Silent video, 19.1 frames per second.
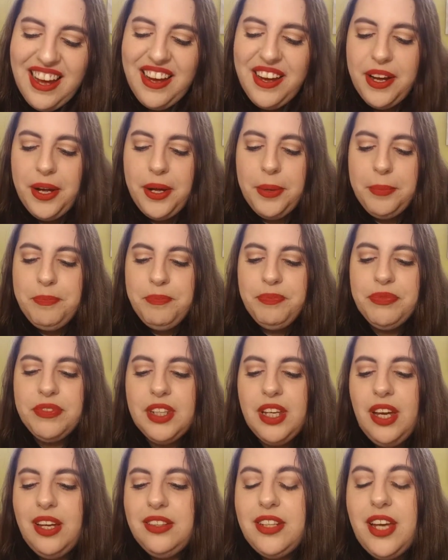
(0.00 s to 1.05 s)
Um,
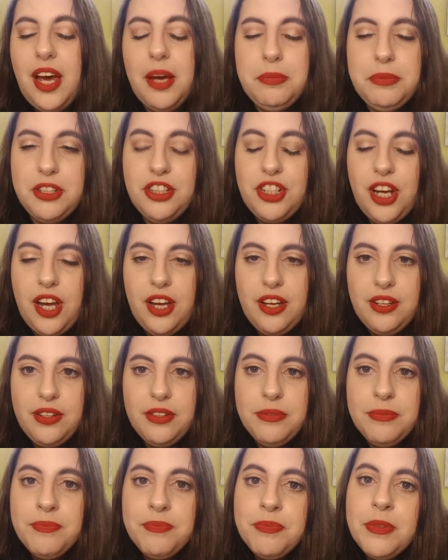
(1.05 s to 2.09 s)
adopt a
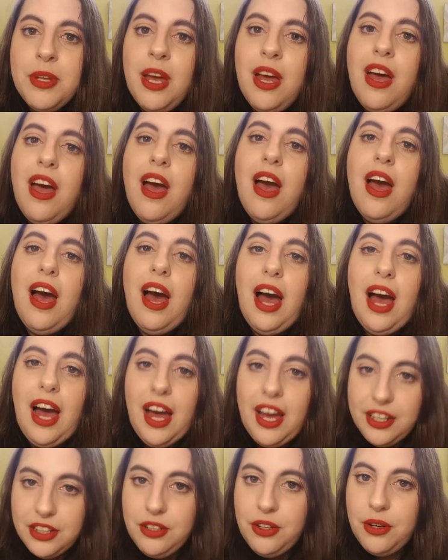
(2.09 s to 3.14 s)
child.
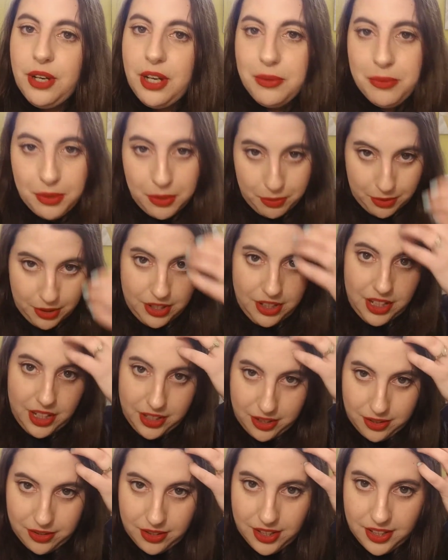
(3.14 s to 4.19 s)
I know I will one day
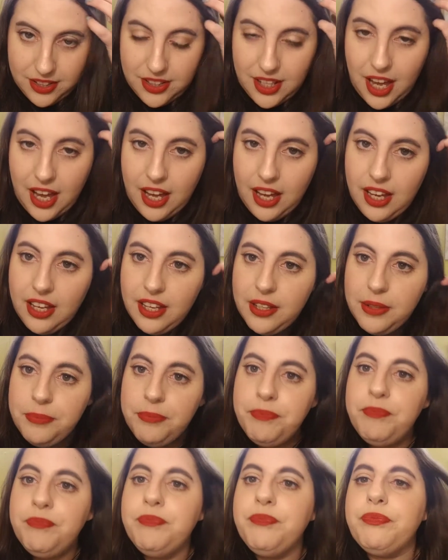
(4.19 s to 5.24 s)
do this. I
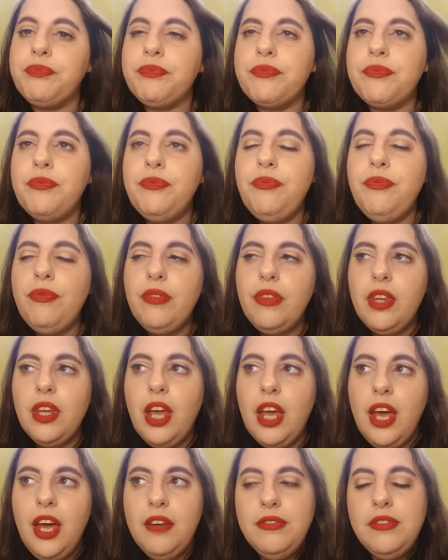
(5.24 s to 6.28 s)

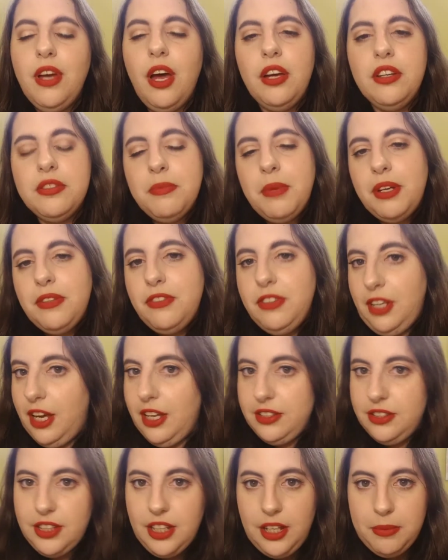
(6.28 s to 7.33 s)
have talked to my
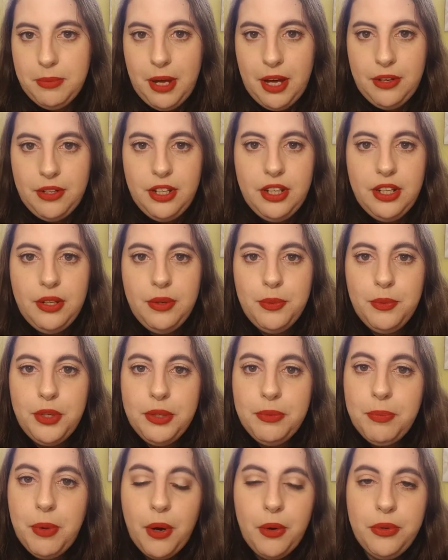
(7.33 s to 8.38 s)
fiance about it, and
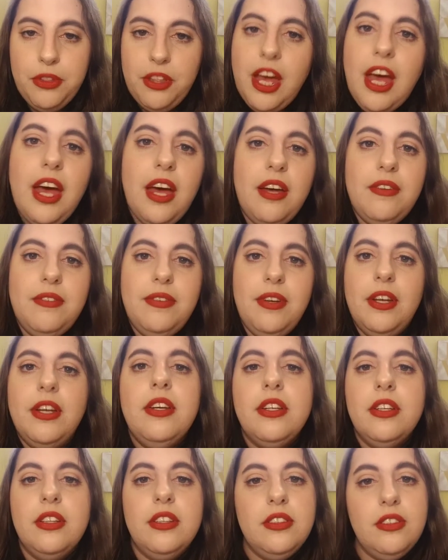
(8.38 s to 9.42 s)
we both have
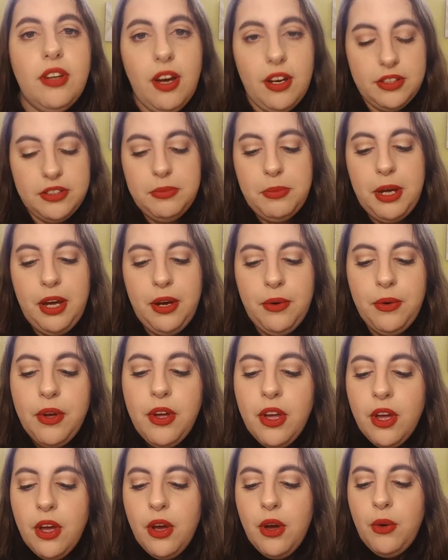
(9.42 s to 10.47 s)
talked about
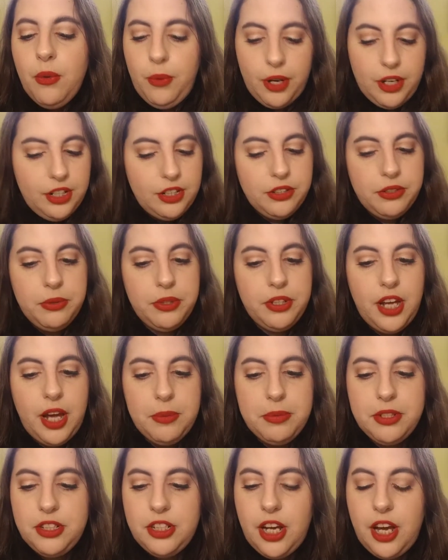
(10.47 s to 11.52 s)
wanting to
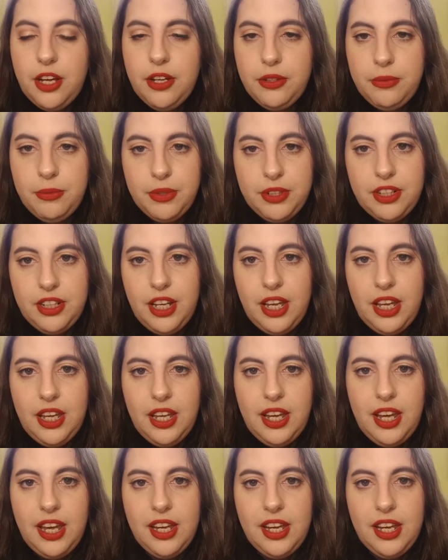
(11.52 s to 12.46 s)
adopt a child one day.